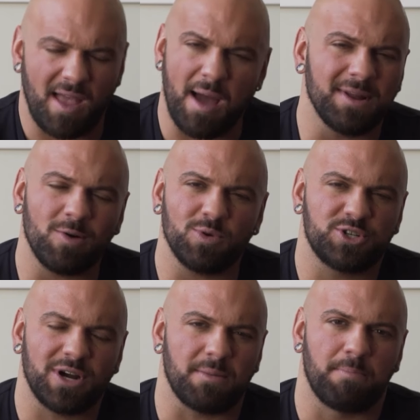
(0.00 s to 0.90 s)
I'm not really
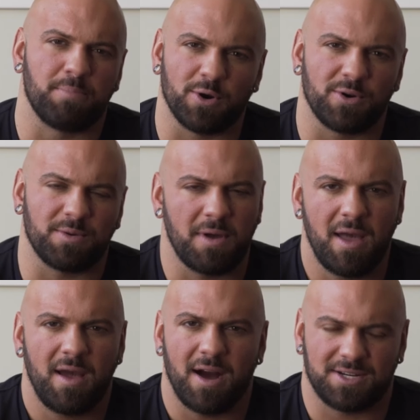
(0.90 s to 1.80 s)
trying to burn
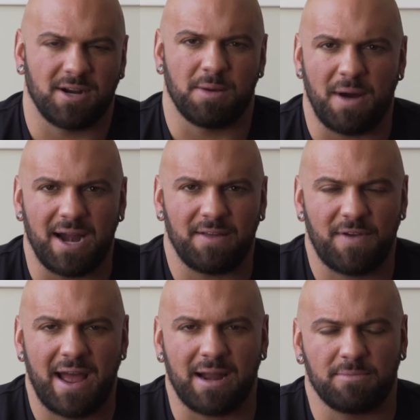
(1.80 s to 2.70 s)
a ton of body
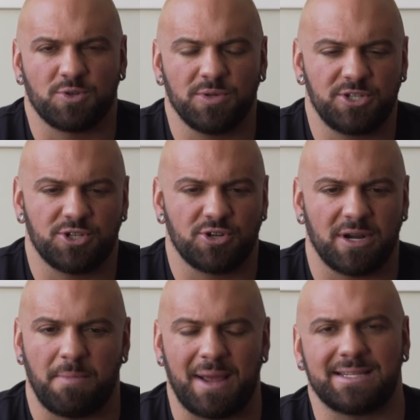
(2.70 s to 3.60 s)
fat. I'm really just trying
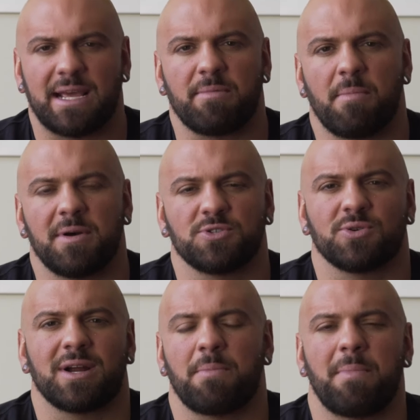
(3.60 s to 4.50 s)
to maintain my muscle,
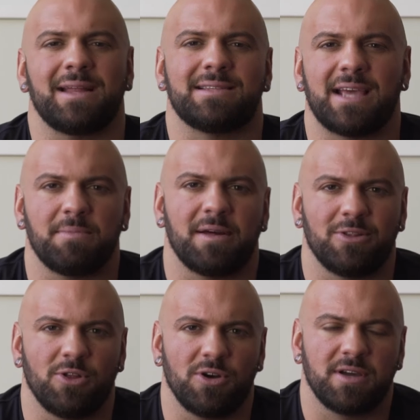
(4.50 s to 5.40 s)
kind of maintain my
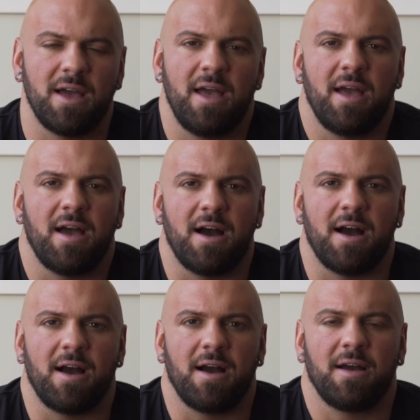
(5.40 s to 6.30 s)
look,
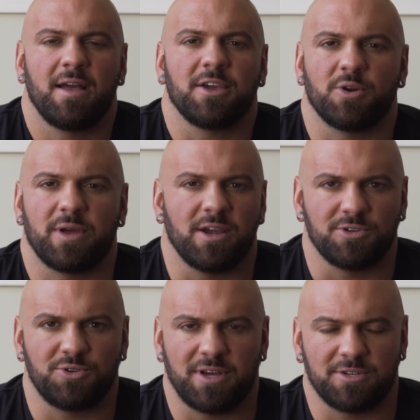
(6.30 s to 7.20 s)
here in
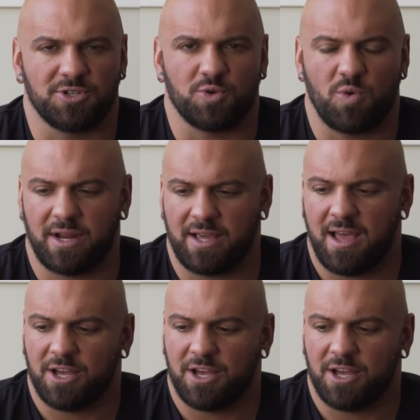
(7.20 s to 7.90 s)
2020.